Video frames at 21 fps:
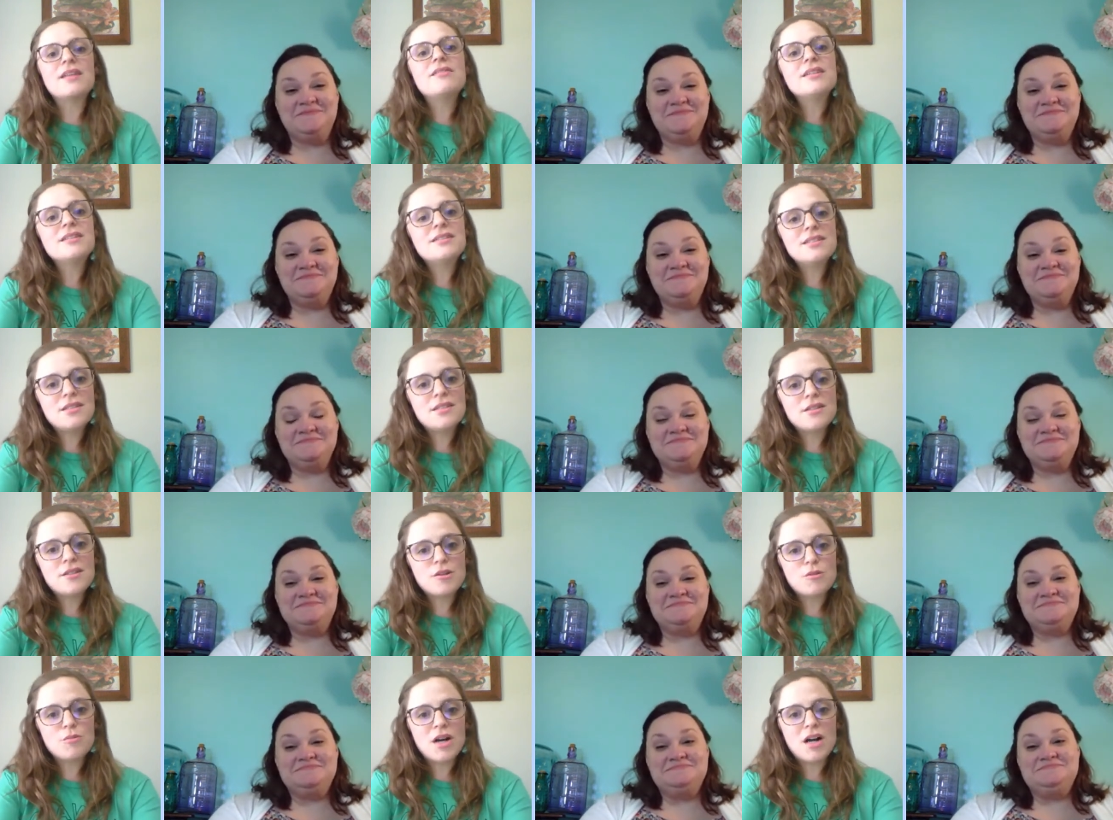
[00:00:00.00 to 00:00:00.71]
Speaker 1: listen to
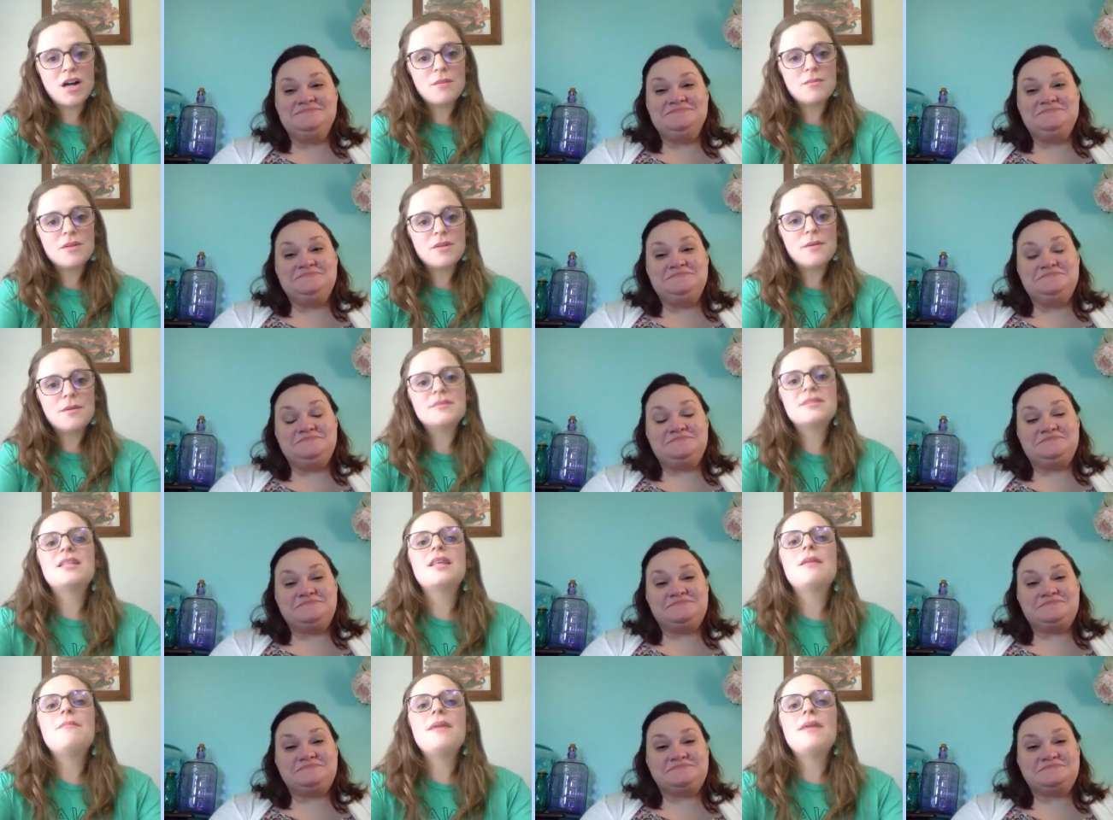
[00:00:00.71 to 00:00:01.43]
their
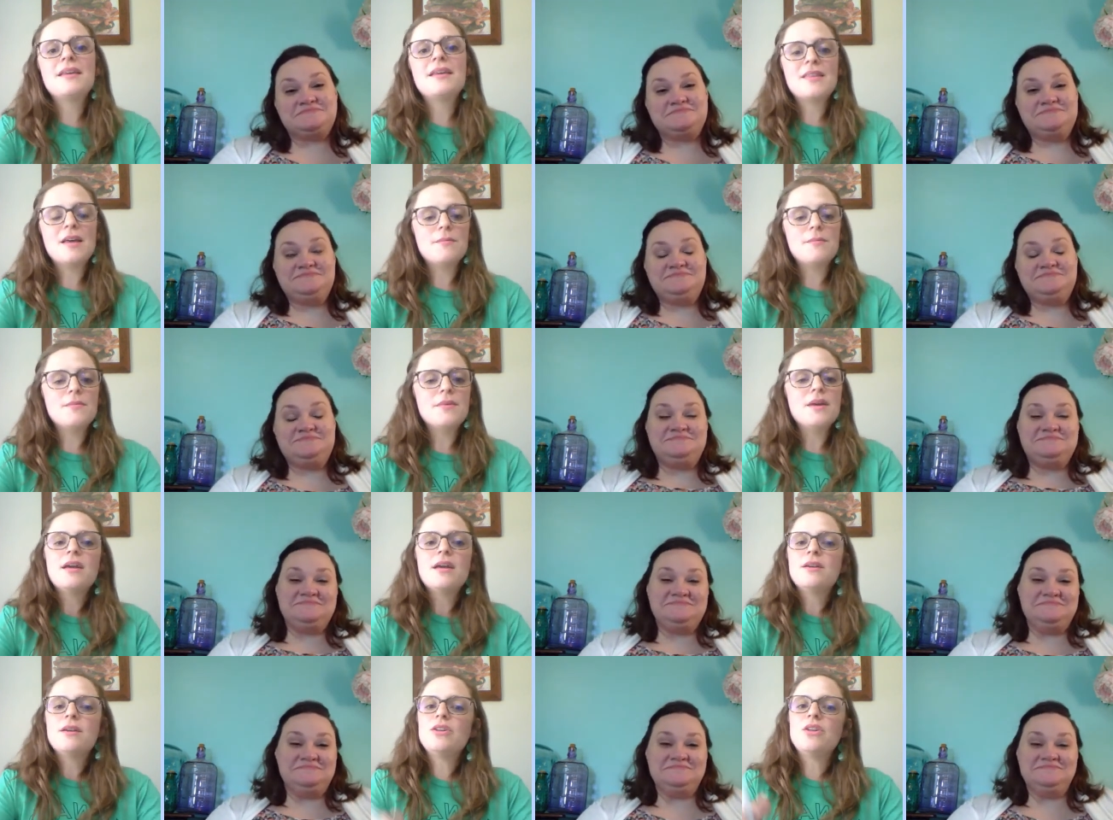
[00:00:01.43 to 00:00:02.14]
problems. They make them,
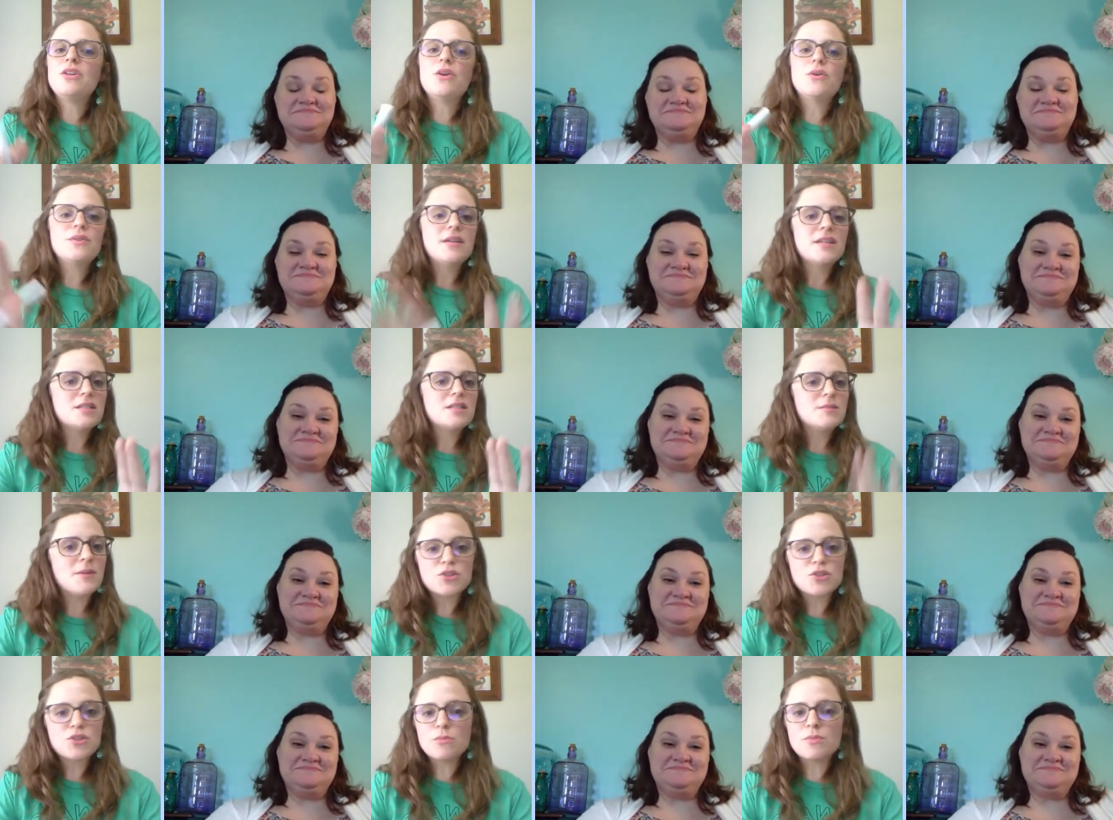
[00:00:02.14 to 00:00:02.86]
you know, a
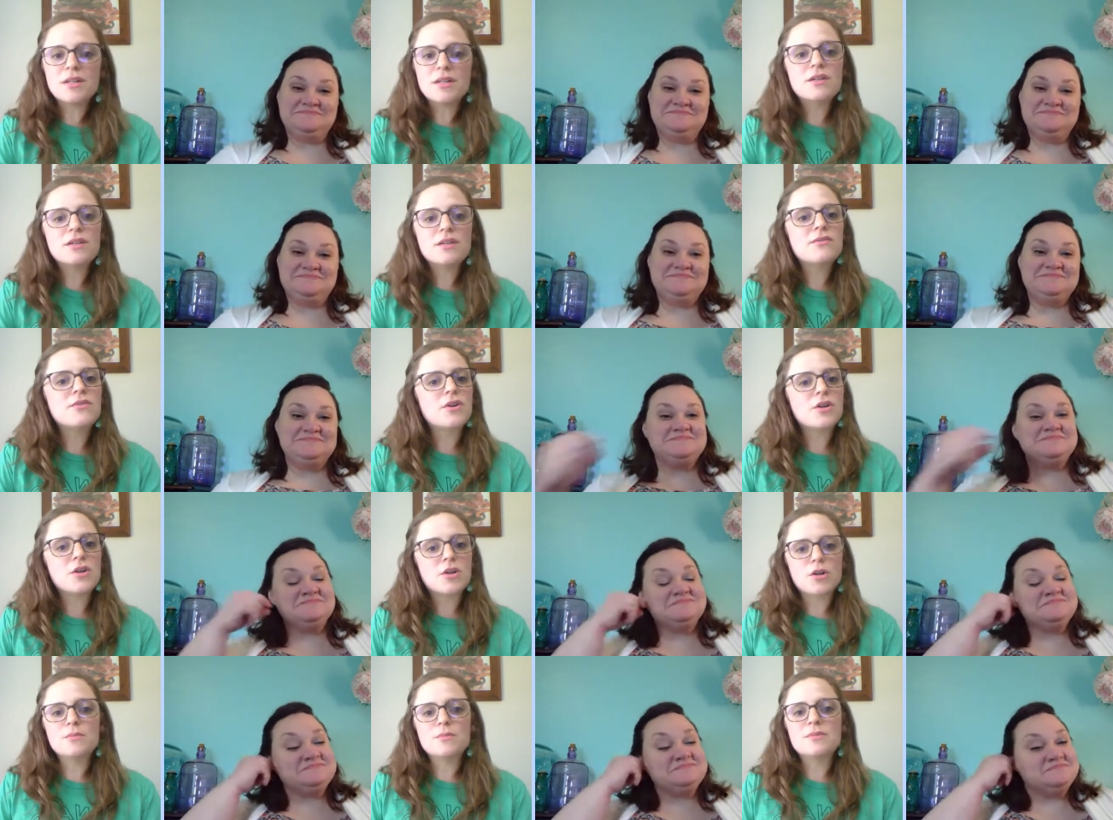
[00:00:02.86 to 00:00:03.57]
special blend of
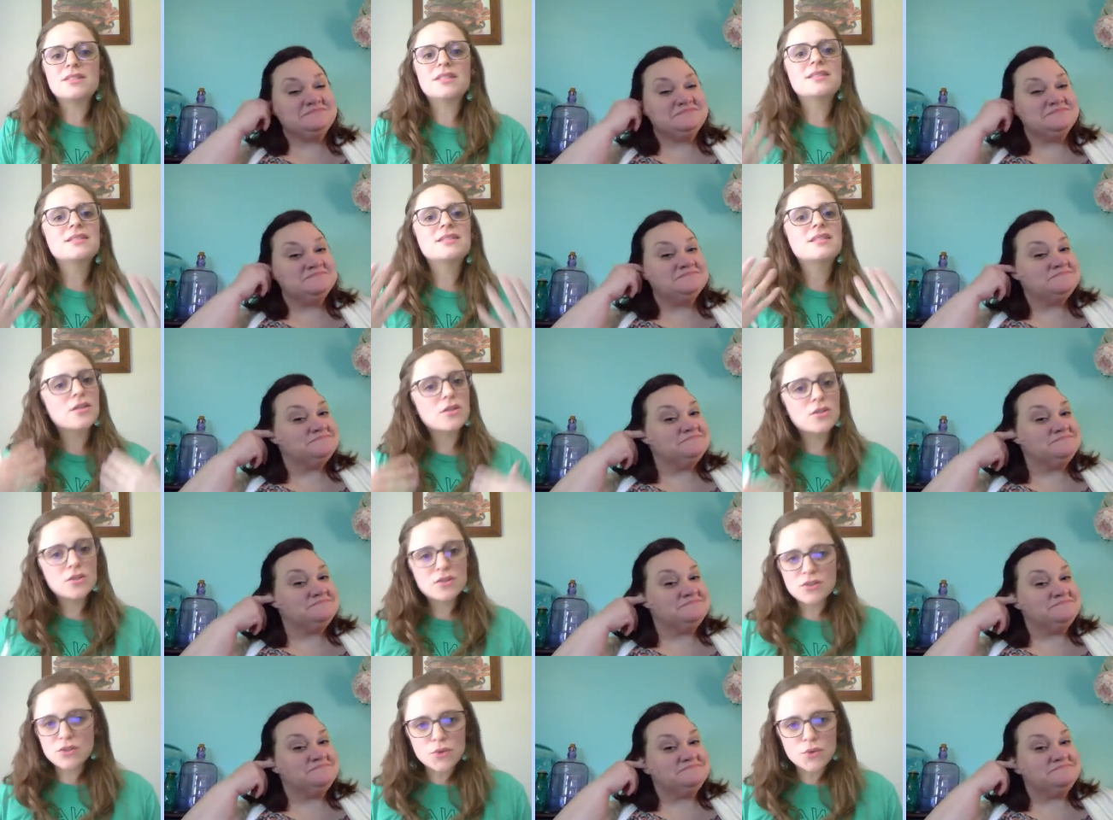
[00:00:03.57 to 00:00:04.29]
herbs that's going
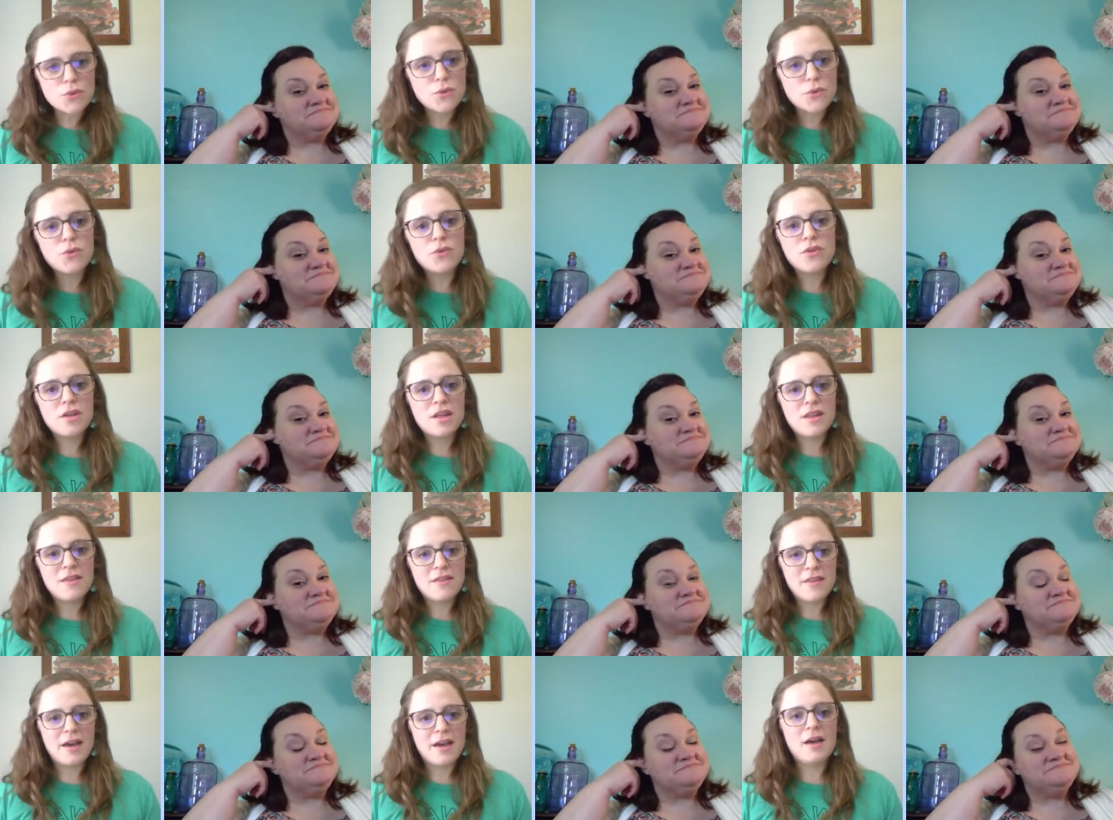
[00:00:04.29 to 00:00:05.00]
to soothe
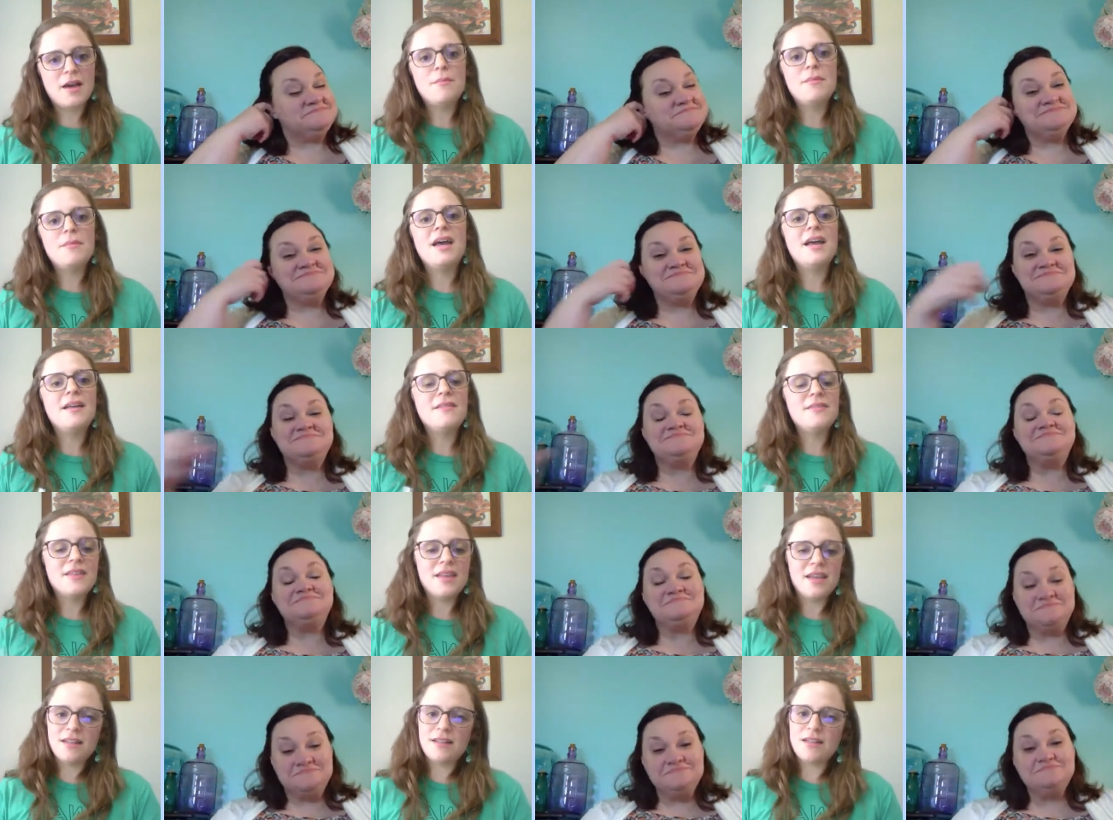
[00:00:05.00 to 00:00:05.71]
them,
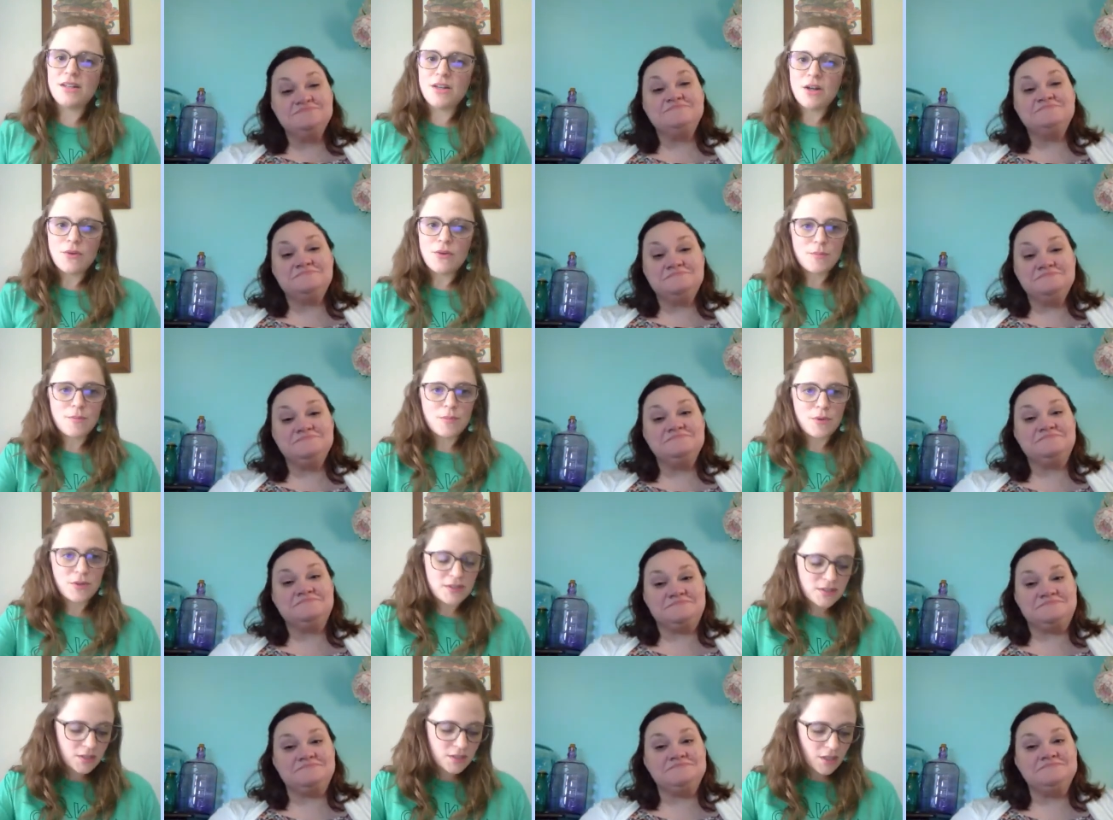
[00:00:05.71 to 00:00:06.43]
and then you know the
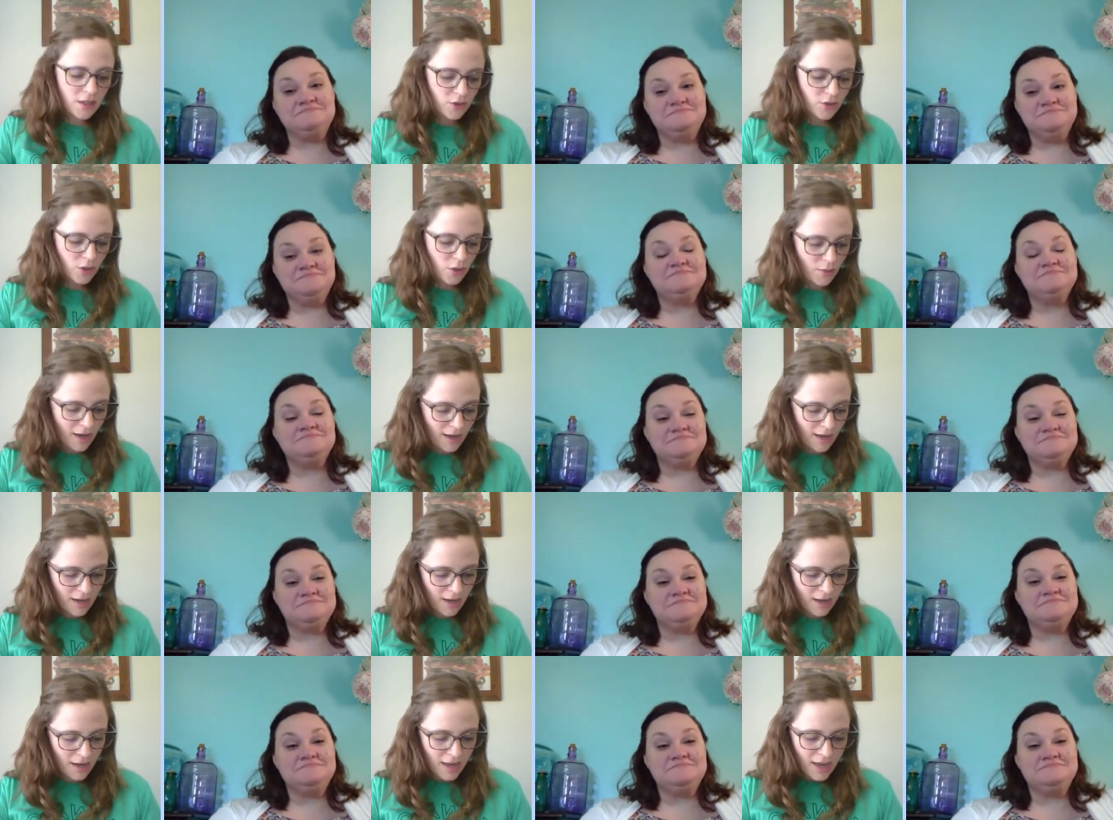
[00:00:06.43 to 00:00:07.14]
person's on their
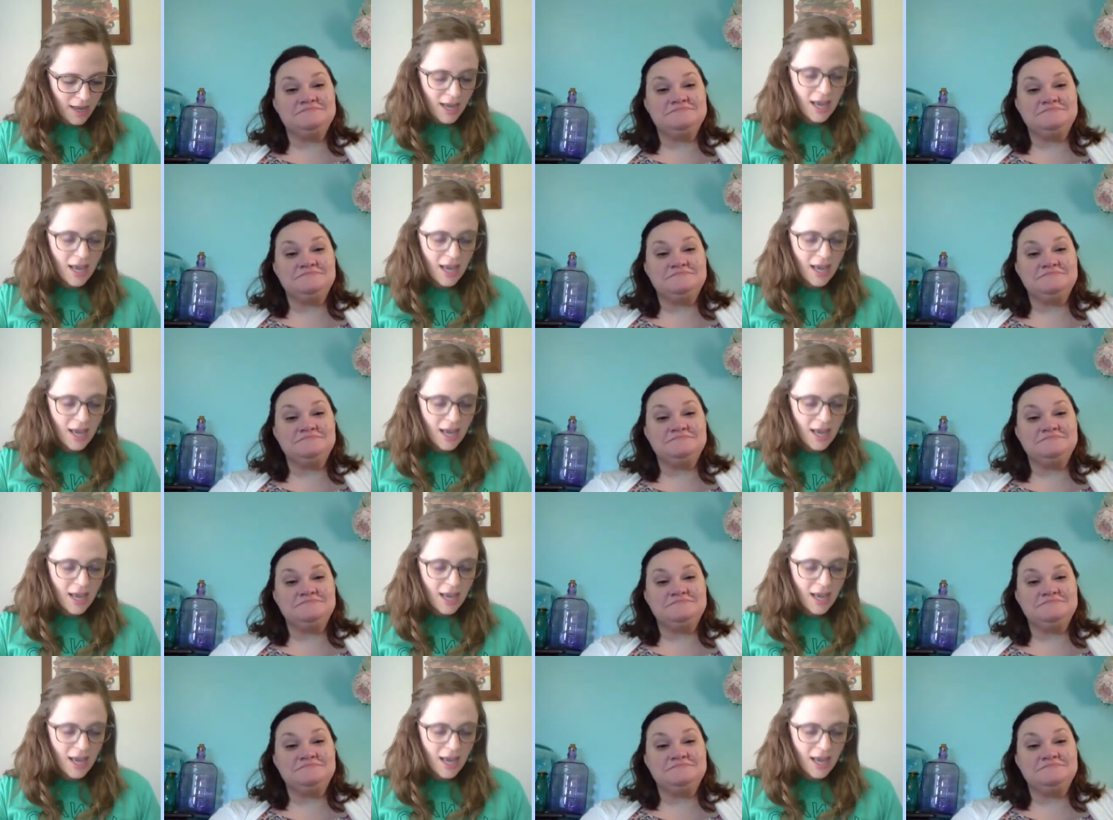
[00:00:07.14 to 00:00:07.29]
way.